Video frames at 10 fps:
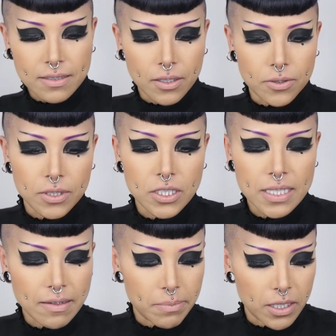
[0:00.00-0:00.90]
So you
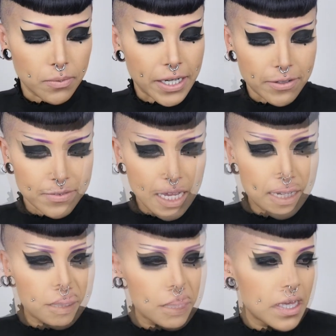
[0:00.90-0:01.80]
just have to be aware of
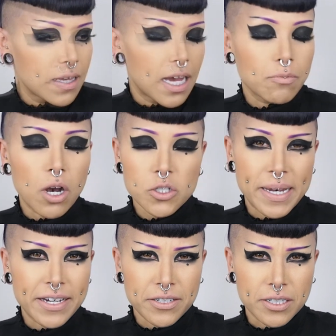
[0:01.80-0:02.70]
that. I wash my
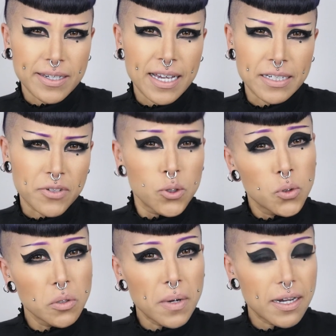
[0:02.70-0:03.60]
hair in kind of
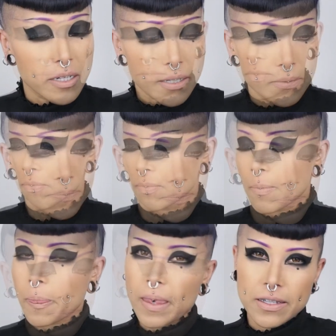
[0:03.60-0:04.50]
cool water.
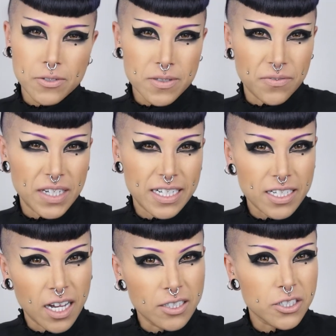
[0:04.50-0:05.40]
I use
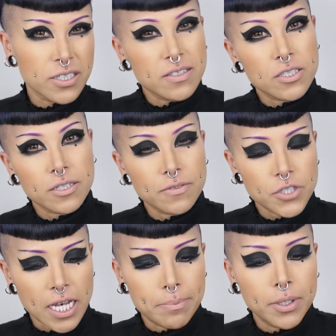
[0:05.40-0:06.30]
Aveda Color Conserve
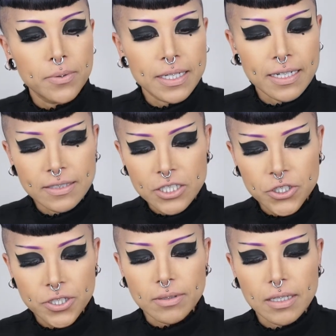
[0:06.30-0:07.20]
shampoo and
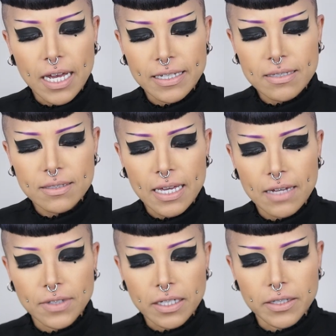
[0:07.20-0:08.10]
conditioner. I guess they
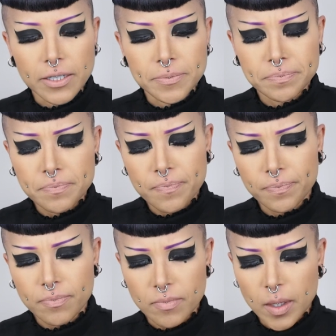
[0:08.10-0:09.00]
have like a,
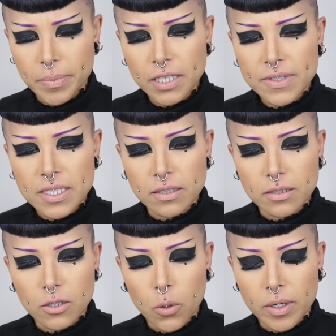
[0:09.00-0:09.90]
I believe it's a
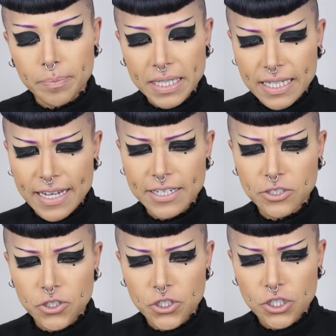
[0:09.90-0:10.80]
lower
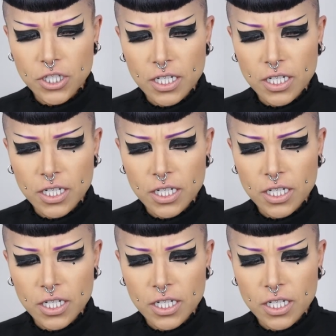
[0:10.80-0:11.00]
pH.